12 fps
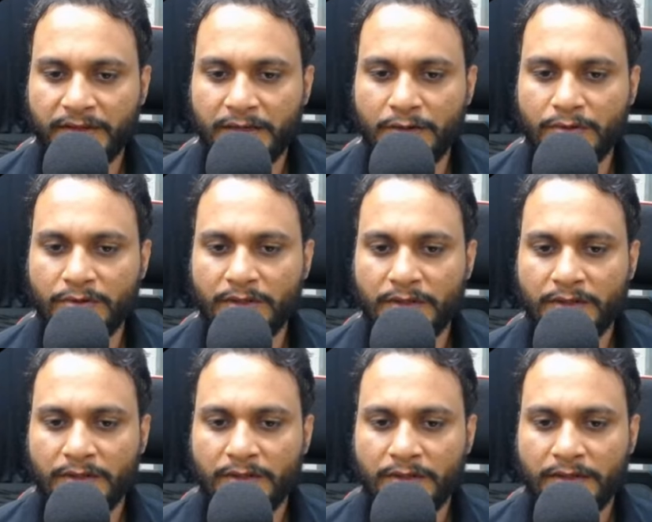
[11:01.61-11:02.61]
Now,
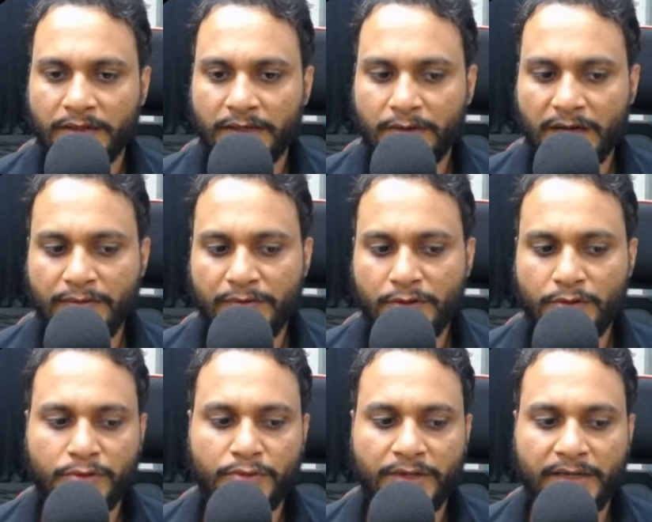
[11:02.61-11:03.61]
I will
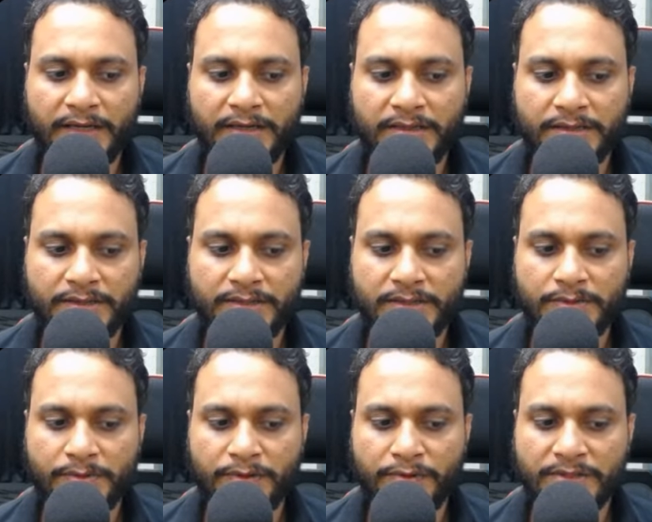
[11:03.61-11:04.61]
go to A and increase its
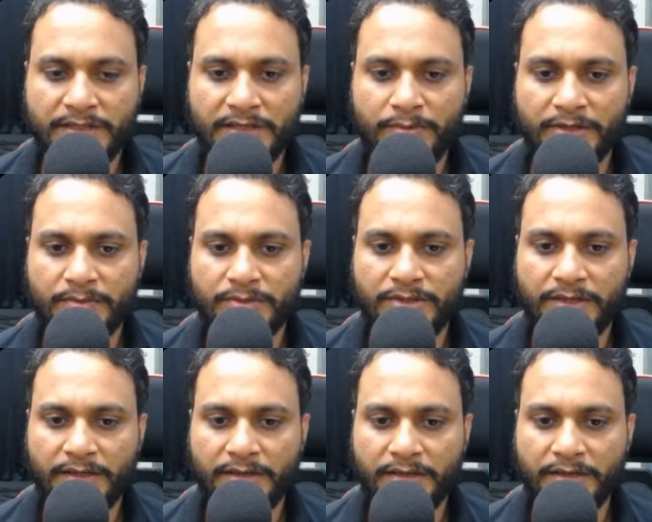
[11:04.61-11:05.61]
frequency, it becomes
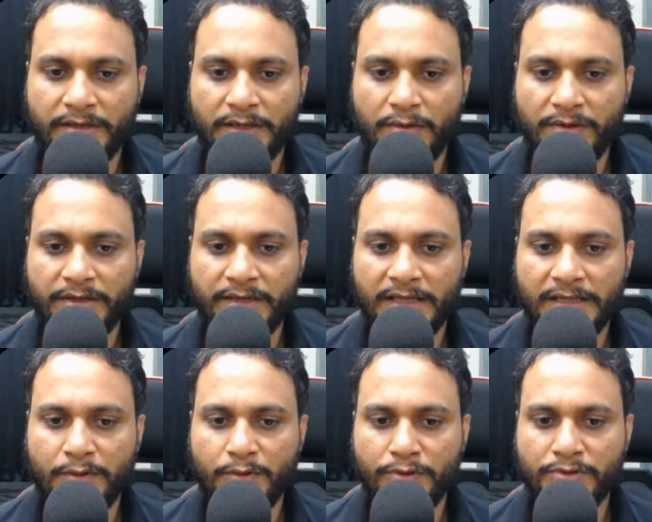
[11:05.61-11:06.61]
3. Now again, I
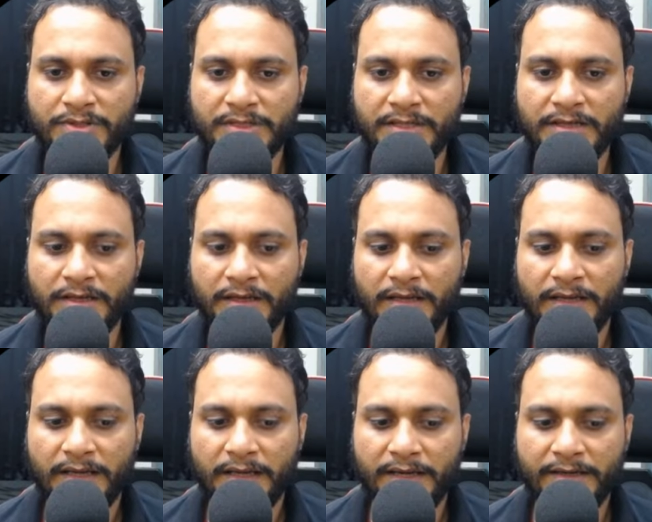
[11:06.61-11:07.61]
will go to C
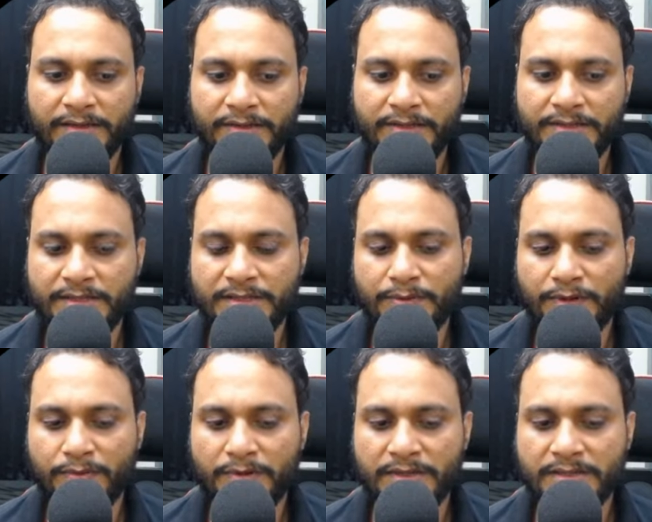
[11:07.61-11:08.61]
and increase its
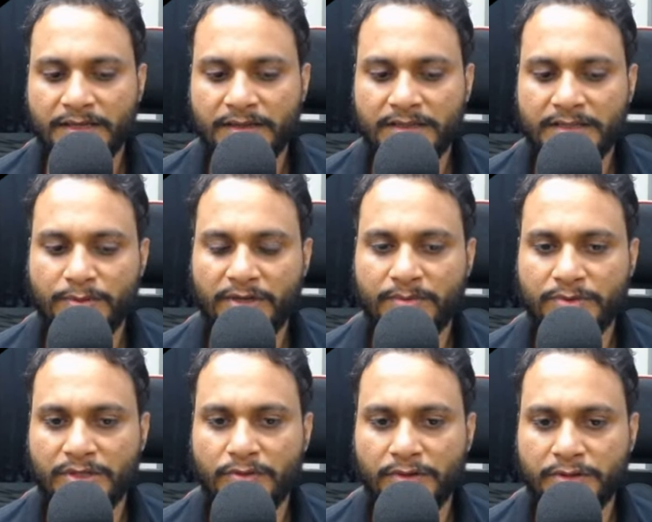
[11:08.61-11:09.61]
frequency, and this
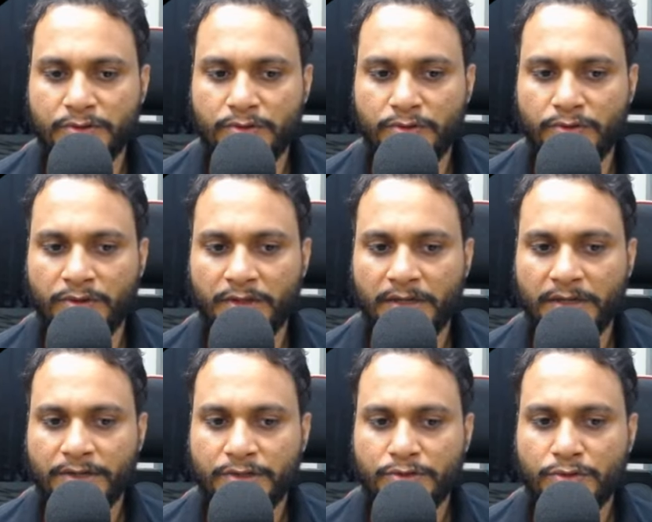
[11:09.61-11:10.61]
becomes equals to 2.
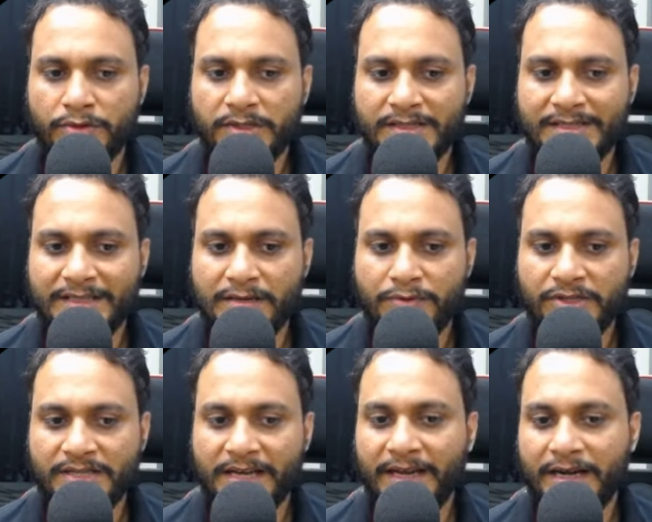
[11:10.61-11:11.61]
So the C
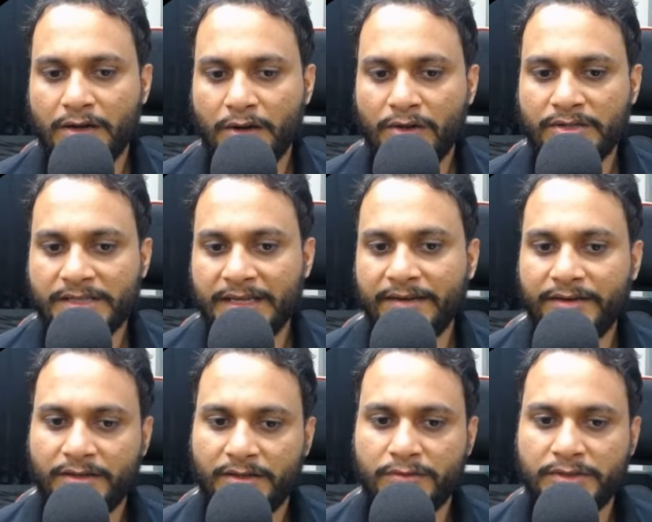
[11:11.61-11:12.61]
which I had lost, I
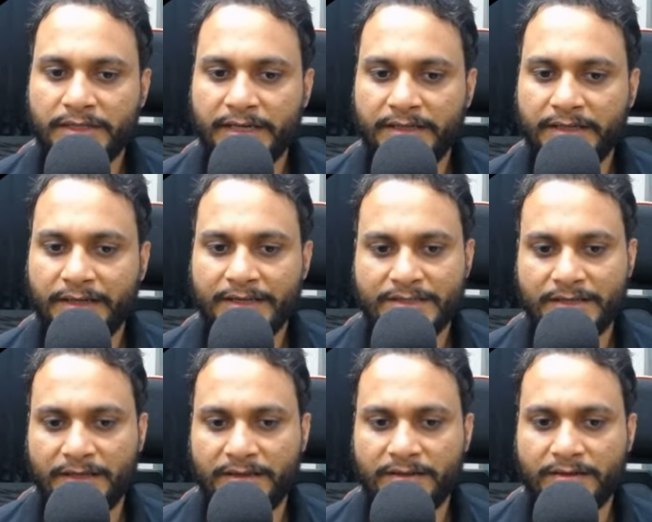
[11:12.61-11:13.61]
recovered at index
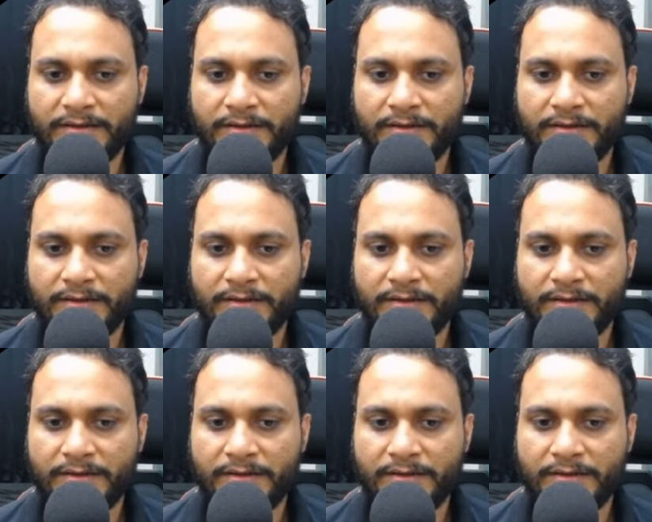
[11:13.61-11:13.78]
9.